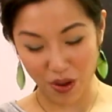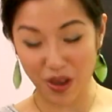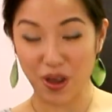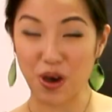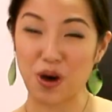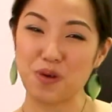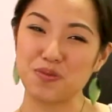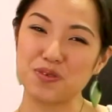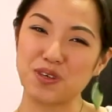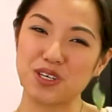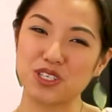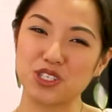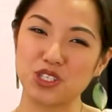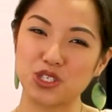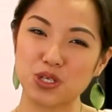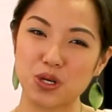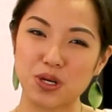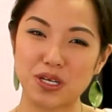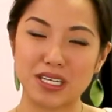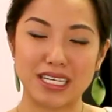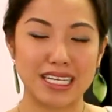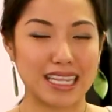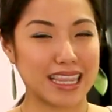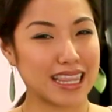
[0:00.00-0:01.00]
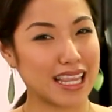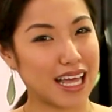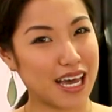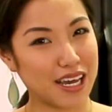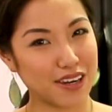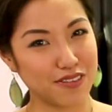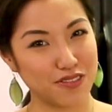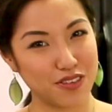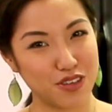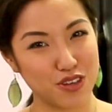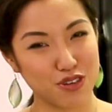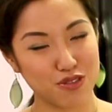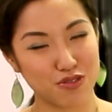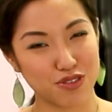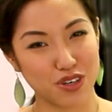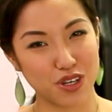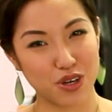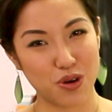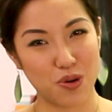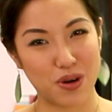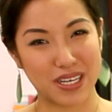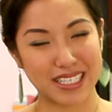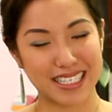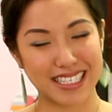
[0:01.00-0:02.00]
I hope you enjoyed it. A lot of you have
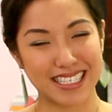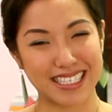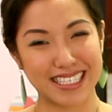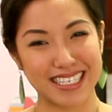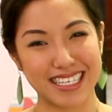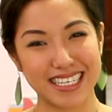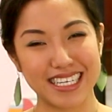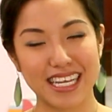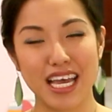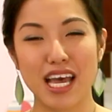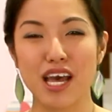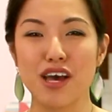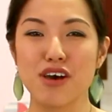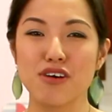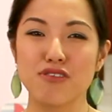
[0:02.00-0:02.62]
requested it.